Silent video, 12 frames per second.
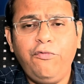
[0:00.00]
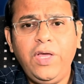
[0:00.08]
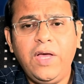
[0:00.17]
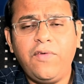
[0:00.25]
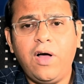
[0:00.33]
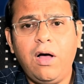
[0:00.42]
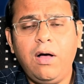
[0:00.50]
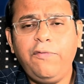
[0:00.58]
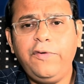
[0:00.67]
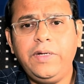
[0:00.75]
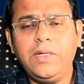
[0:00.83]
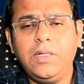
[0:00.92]
We have
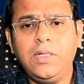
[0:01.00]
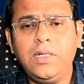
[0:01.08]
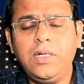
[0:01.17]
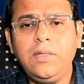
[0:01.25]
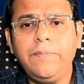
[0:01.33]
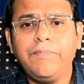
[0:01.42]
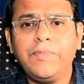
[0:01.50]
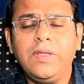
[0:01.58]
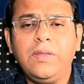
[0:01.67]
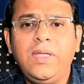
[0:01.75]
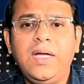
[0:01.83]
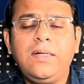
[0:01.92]
often heard
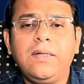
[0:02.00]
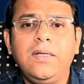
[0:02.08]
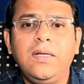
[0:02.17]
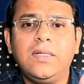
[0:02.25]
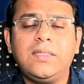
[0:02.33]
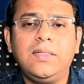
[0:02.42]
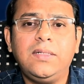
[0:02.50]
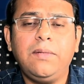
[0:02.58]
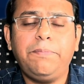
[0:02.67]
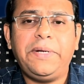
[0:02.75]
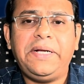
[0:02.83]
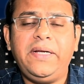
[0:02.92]
that a
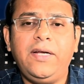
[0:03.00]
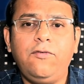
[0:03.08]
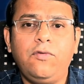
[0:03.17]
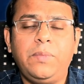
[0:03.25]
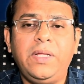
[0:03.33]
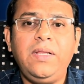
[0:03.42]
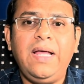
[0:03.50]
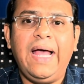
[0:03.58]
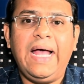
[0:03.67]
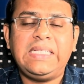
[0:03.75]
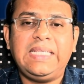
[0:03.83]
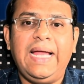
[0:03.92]
certain pregnant woman
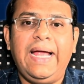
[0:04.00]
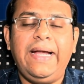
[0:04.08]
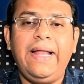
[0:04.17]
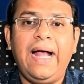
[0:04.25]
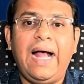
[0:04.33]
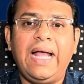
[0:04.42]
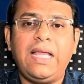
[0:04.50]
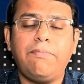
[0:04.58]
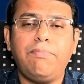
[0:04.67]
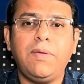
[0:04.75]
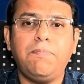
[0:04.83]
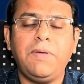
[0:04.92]
has had high
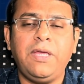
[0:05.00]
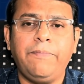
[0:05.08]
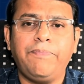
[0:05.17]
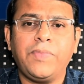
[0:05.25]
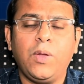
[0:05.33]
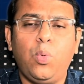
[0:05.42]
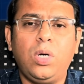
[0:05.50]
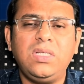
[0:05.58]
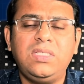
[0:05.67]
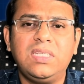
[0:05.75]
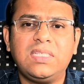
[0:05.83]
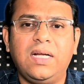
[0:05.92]
BP. What
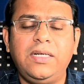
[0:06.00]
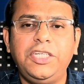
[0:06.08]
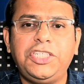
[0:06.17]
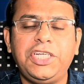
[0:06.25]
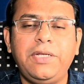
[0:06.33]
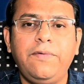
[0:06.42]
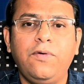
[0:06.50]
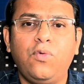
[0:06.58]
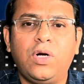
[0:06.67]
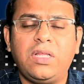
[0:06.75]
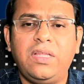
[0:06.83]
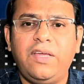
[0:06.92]
is this condition?
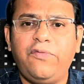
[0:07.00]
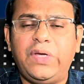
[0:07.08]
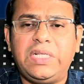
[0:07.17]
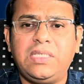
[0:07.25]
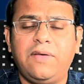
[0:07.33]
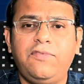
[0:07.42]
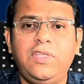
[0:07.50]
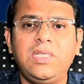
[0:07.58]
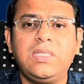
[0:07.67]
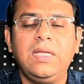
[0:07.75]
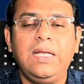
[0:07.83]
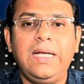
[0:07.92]
What are the effects of
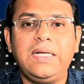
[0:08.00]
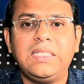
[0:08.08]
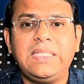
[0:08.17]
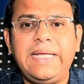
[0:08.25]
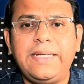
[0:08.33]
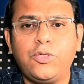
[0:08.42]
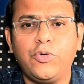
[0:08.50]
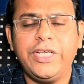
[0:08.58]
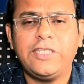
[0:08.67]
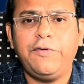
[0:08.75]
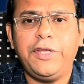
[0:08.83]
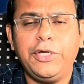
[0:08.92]
this? Let us see in
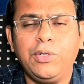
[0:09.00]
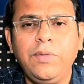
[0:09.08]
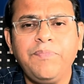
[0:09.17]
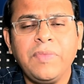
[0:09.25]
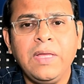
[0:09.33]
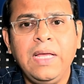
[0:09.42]
today's video.